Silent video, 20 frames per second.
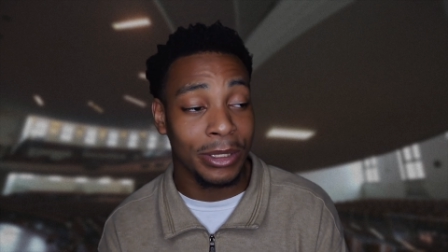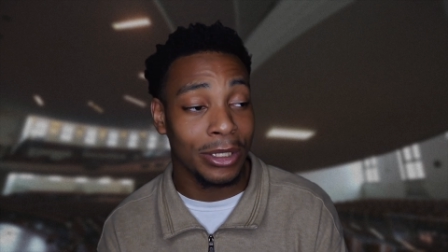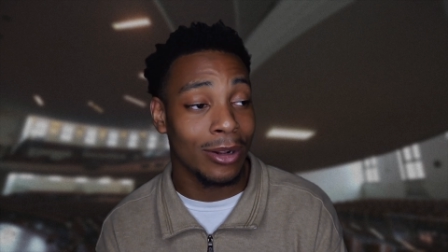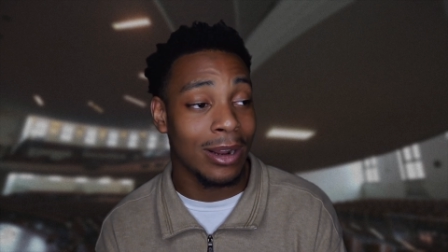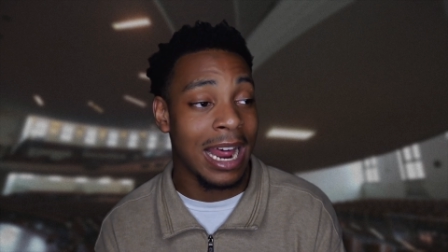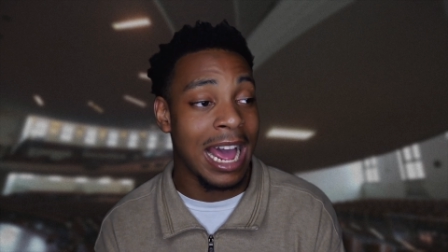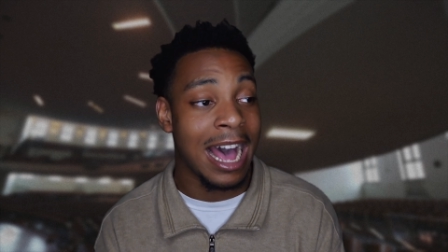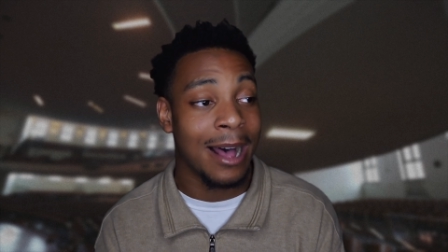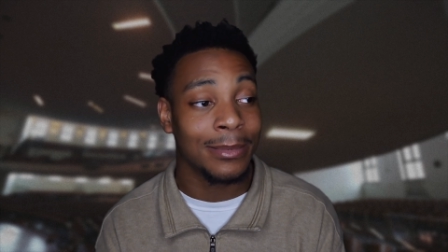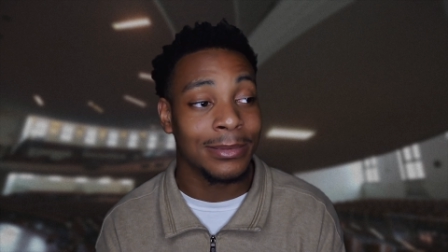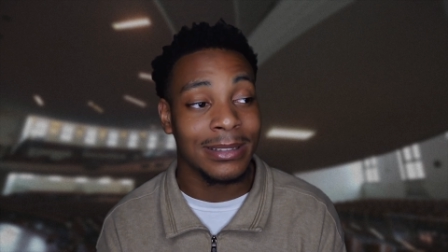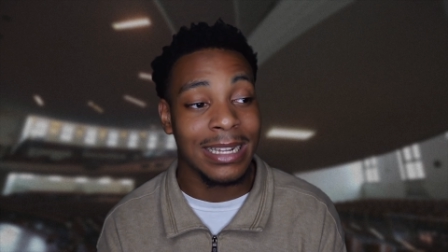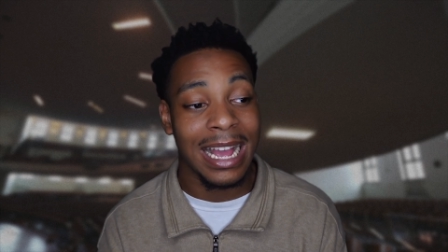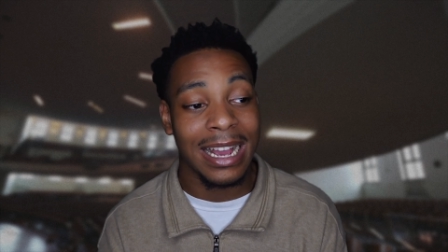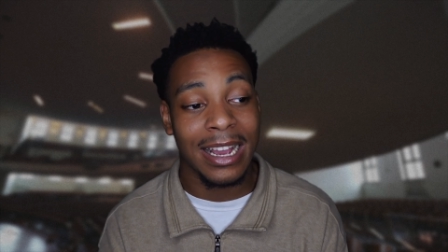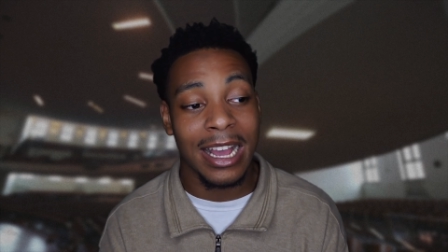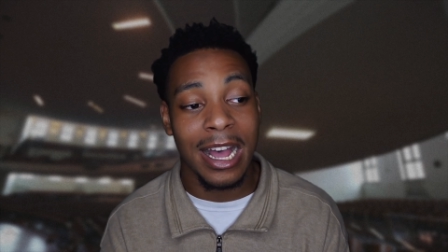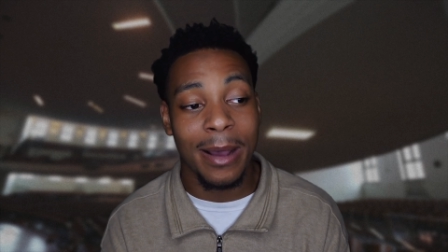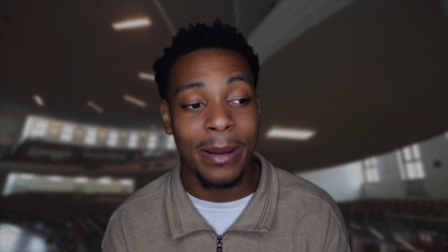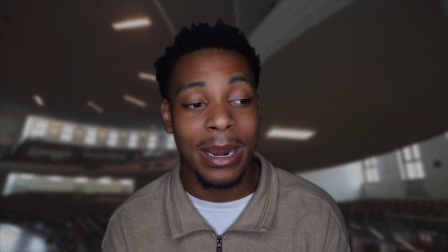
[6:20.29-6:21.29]
you know, the album's
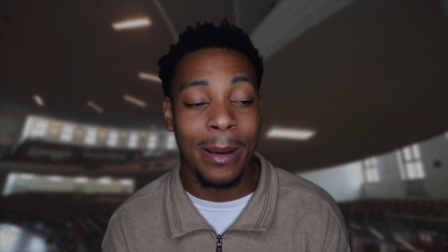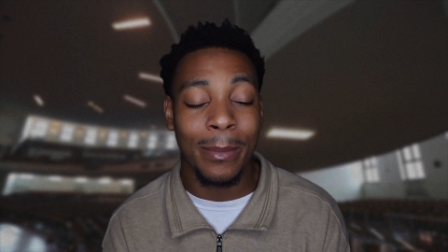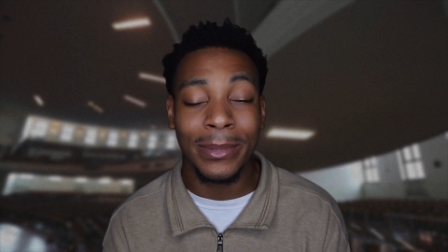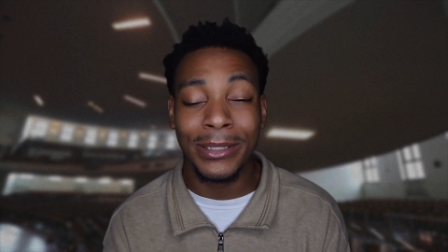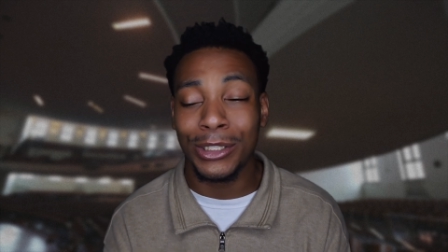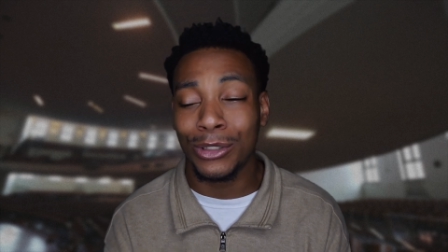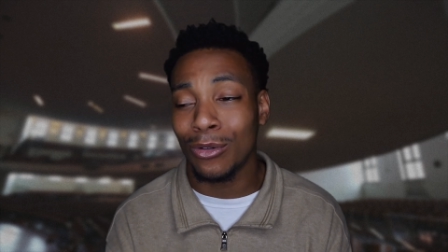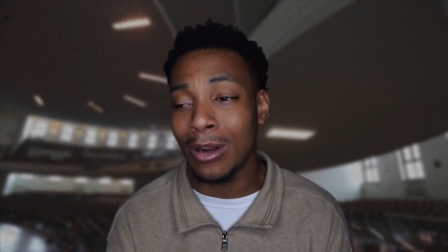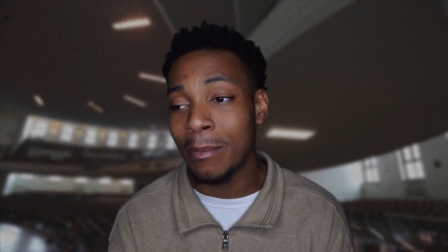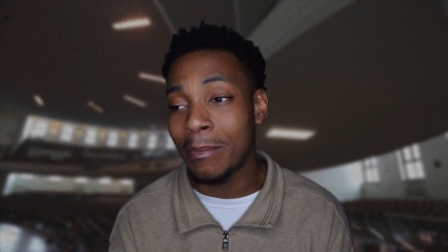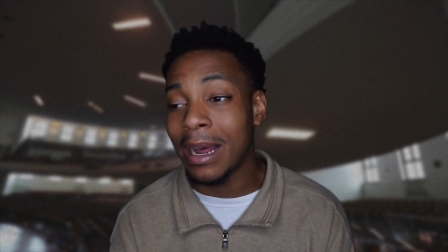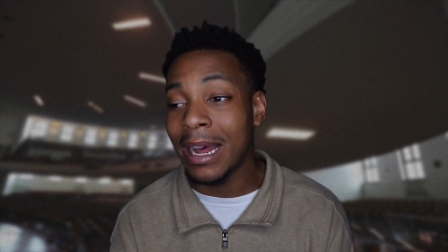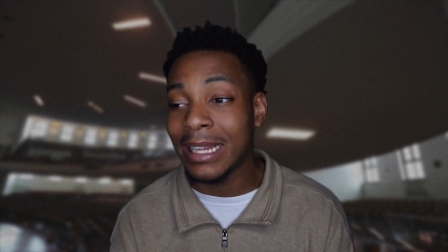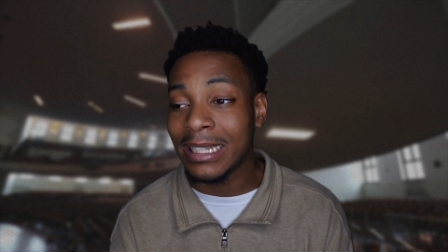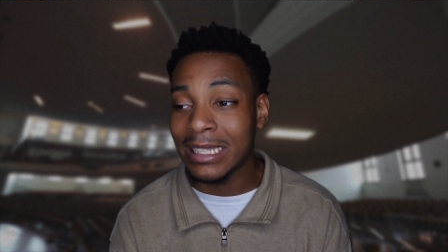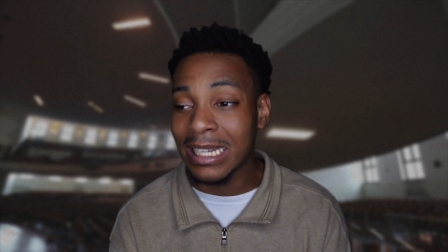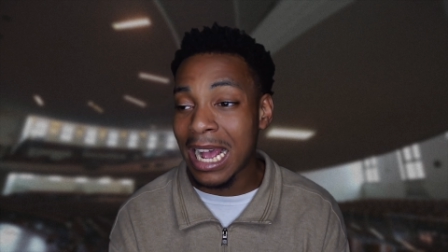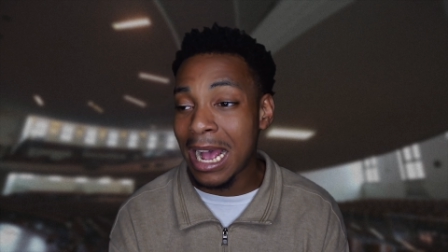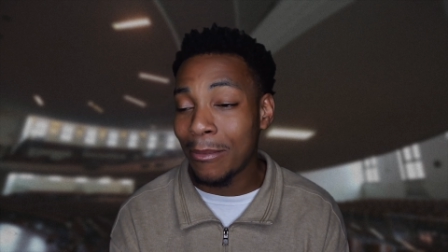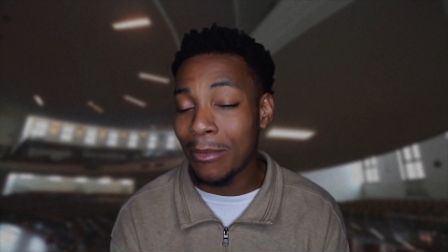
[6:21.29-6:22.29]
not coming. I'm enjoying my
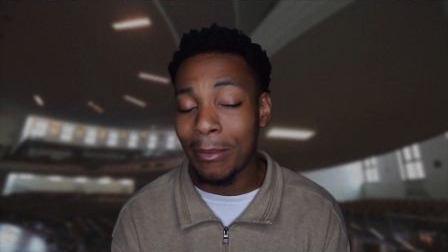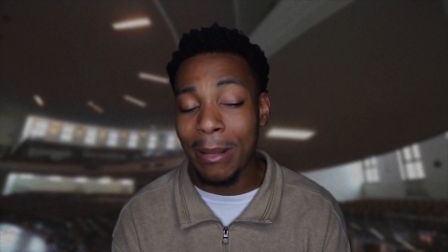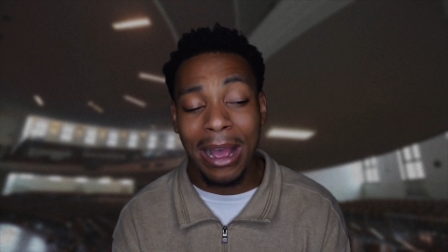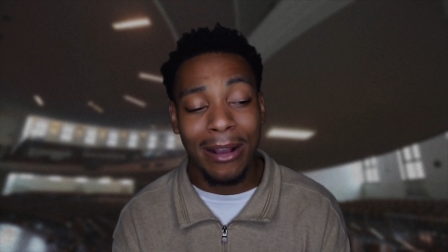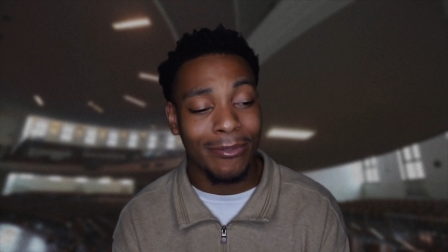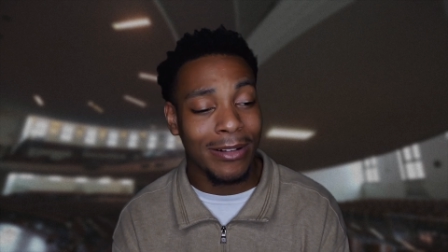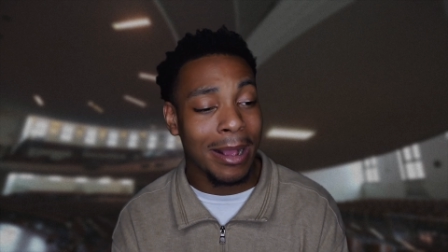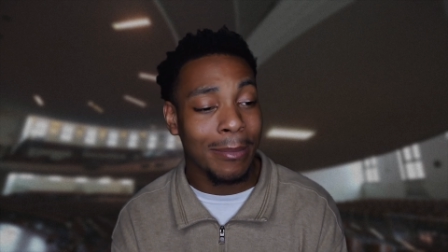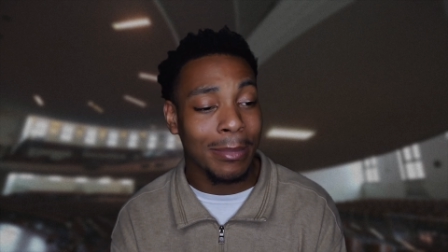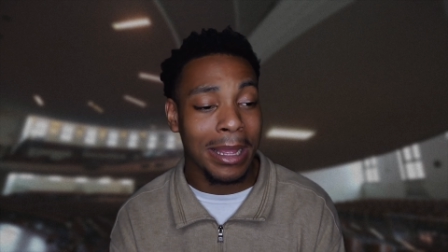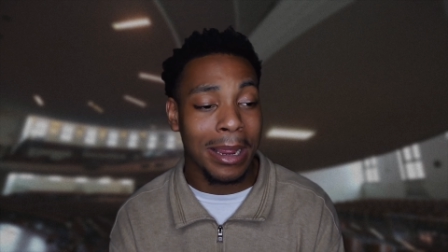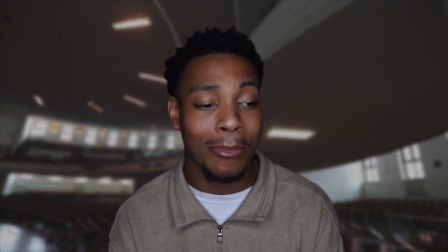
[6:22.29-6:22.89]
time with my family.